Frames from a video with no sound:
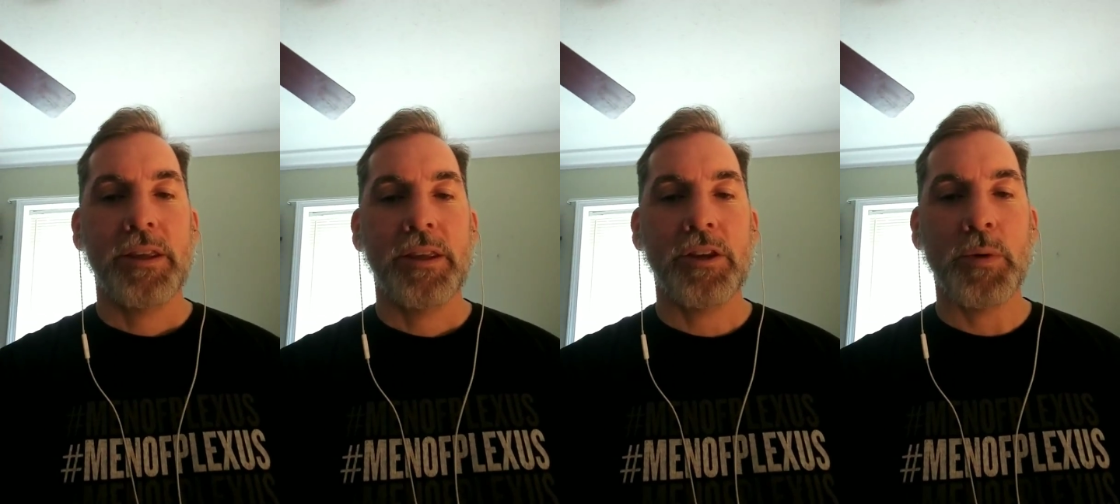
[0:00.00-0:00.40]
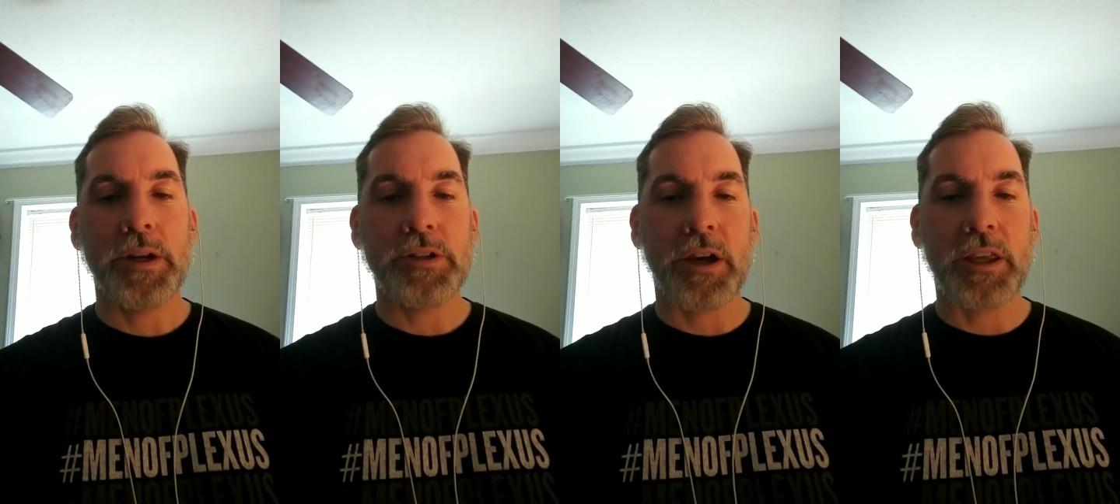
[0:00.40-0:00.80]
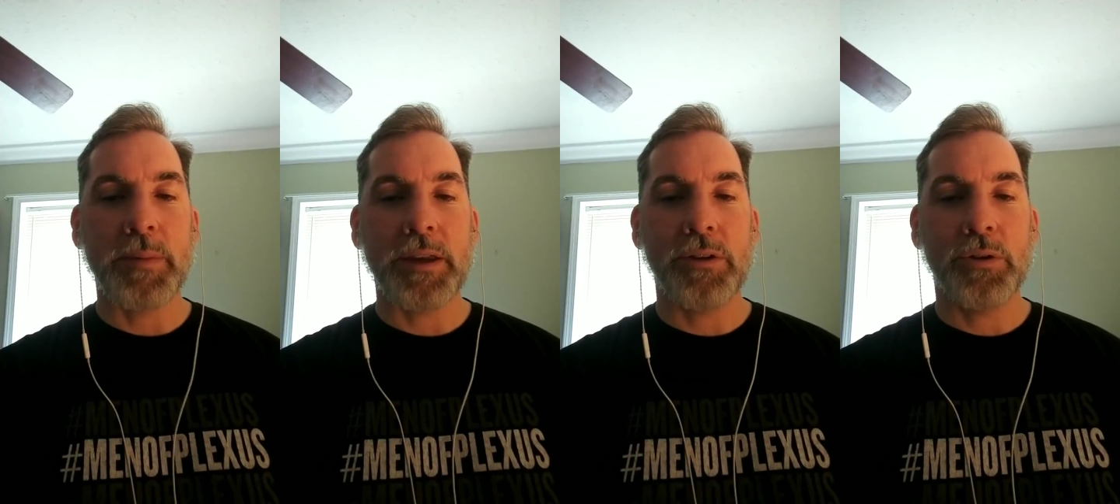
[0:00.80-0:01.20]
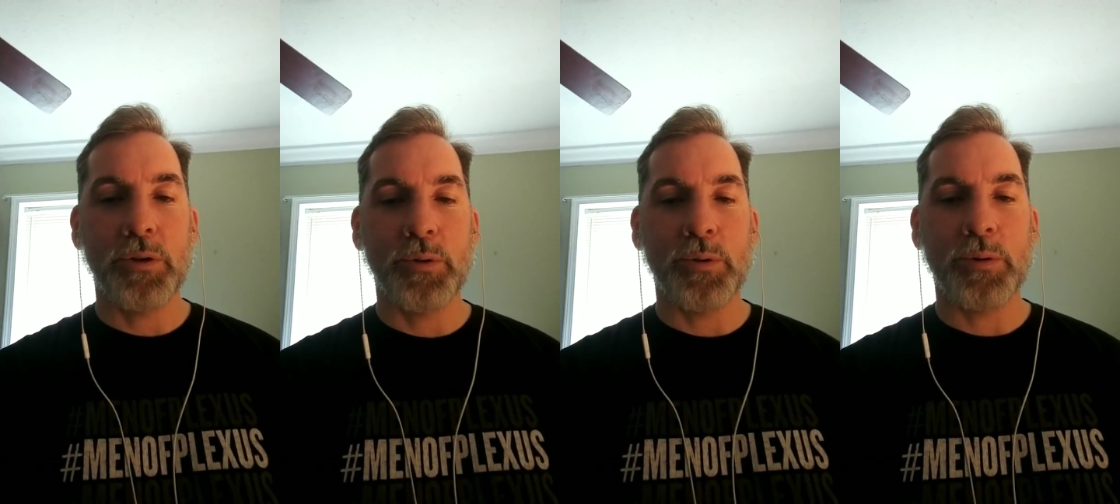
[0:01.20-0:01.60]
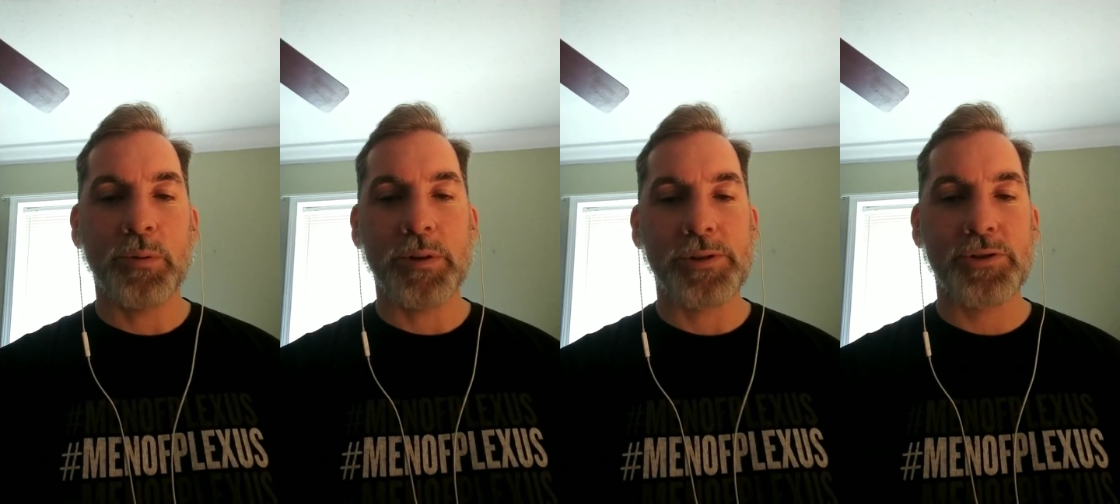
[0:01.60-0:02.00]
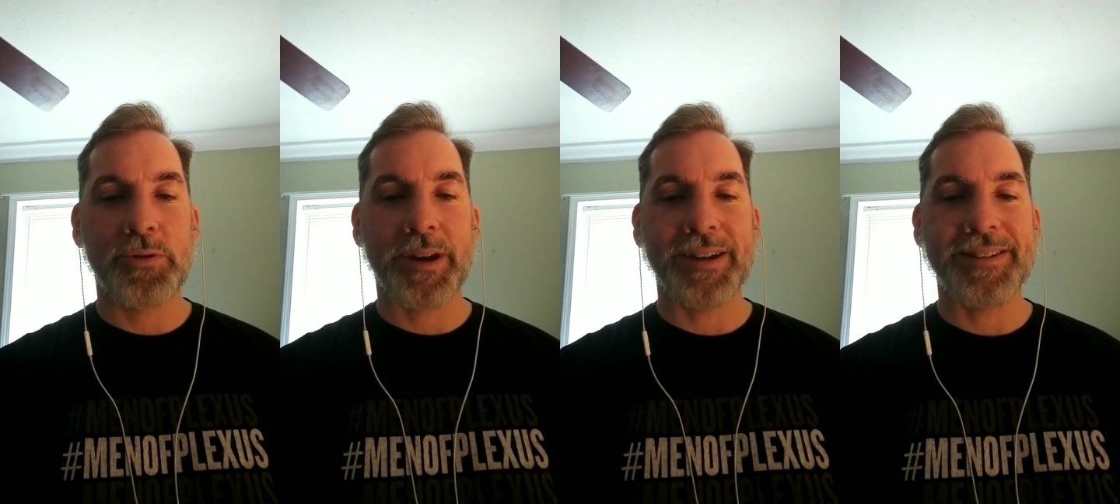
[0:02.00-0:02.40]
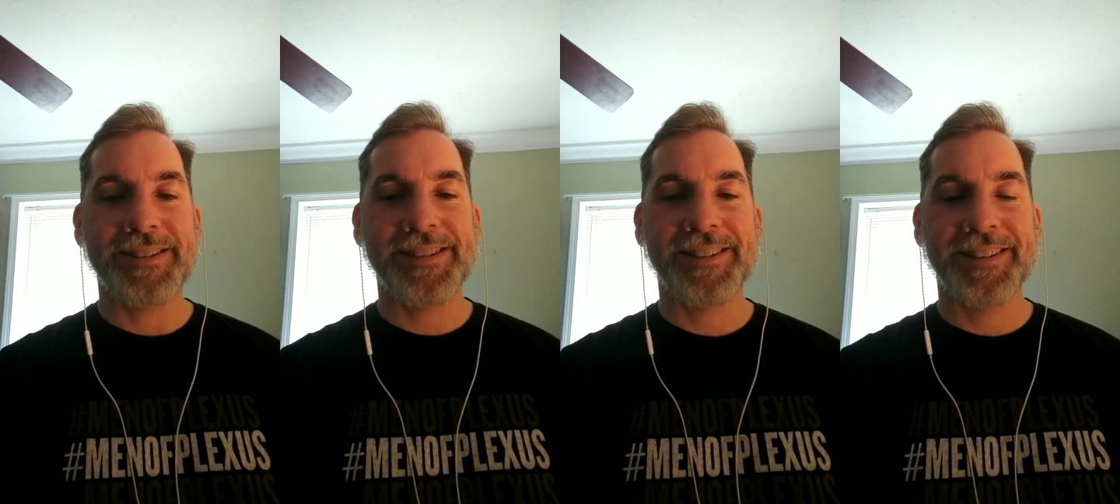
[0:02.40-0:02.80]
you want to document who was trained.